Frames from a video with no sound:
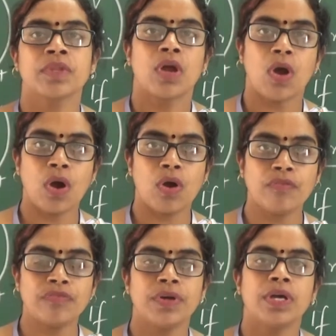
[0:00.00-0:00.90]
of
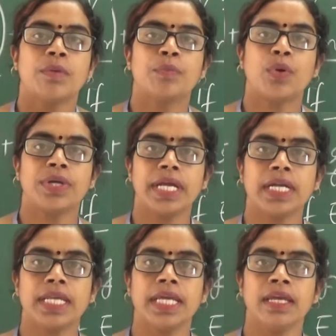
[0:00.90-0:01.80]

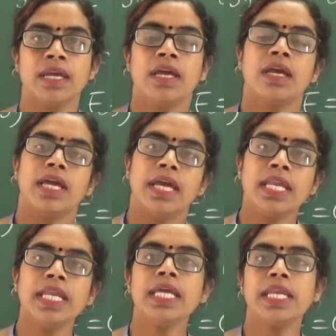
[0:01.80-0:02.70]
protecting
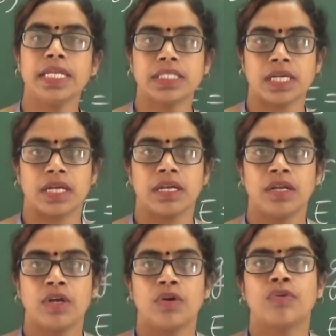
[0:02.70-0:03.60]
any region
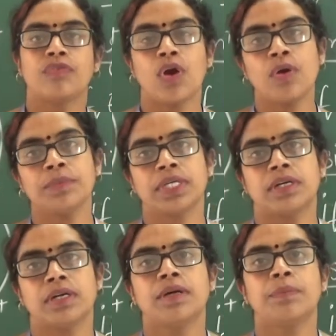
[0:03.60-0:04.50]
from
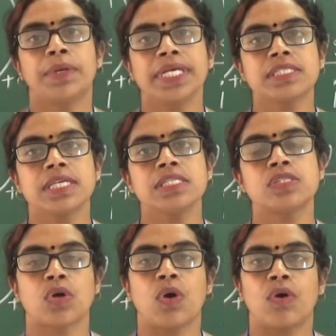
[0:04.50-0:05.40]
the presence
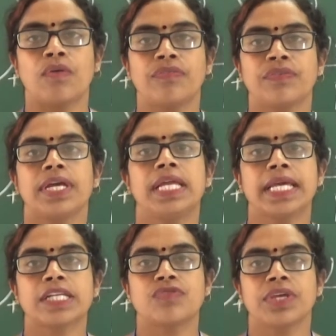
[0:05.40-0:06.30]
of
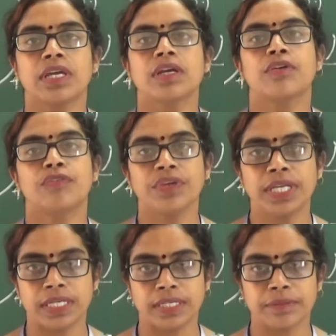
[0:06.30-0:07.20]
electric field.